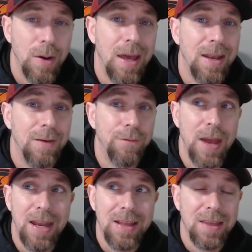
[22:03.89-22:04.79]
And if
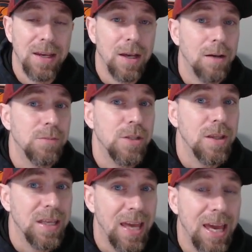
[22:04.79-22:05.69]
anything comes to
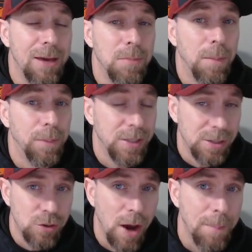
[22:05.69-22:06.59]
the game,
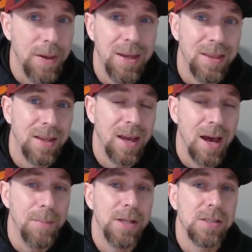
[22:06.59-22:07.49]
please drop it in the
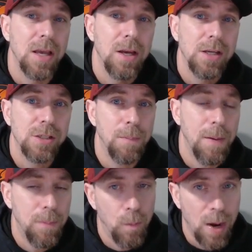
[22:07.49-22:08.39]
comments so
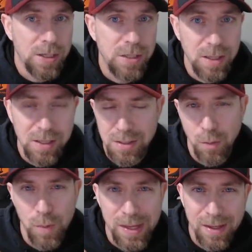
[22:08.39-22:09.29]
people watching this a
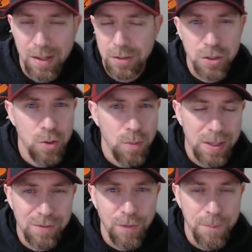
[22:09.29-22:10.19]
week, 2
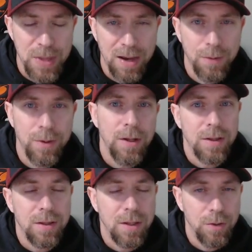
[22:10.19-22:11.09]
weeks from now,
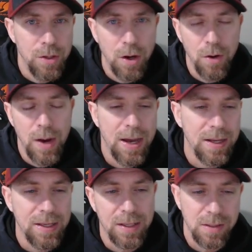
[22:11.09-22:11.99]
that they'll know how
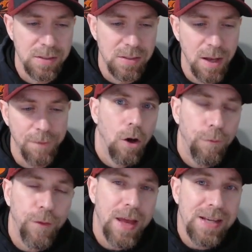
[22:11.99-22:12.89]
to get this stuff.
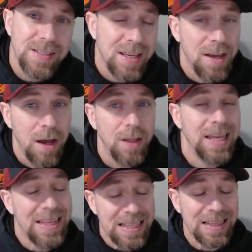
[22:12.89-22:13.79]
Hopefully I see y'all
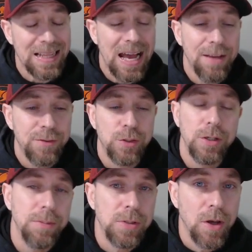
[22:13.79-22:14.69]
in the live
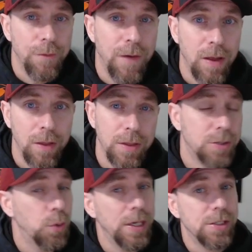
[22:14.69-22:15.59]
streams. Go follow the
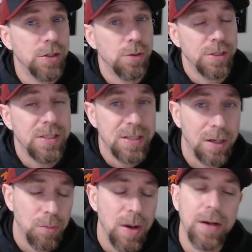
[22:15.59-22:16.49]
Twitch or stick
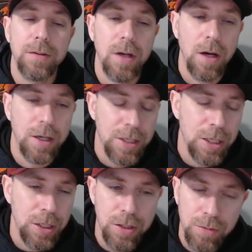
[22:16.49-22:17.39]
around on
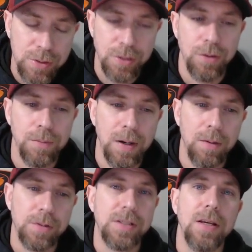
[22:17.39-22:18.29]
YouTube. I
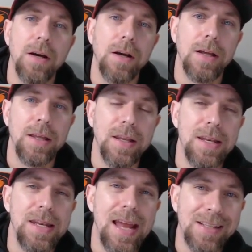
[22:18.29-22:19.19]
will see y'all in the
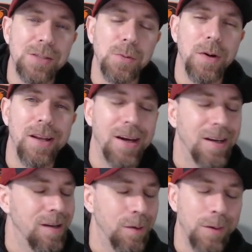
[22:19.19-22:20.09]
next one. I
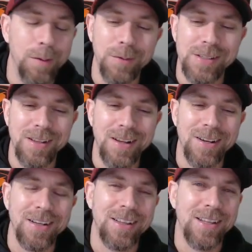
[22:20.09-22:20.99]
know it was
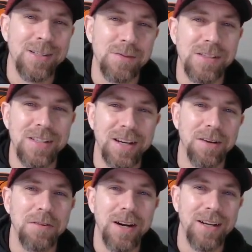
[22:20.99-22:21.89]
long, and thanks for sticking
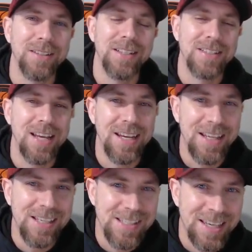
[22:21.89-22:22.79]
around. Y'all take it
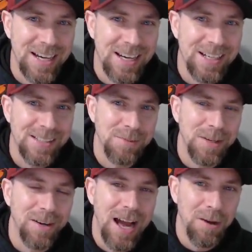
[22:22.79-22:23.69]
easy, guys.
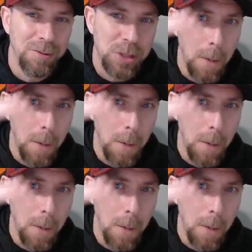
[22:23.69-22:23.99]
We are out.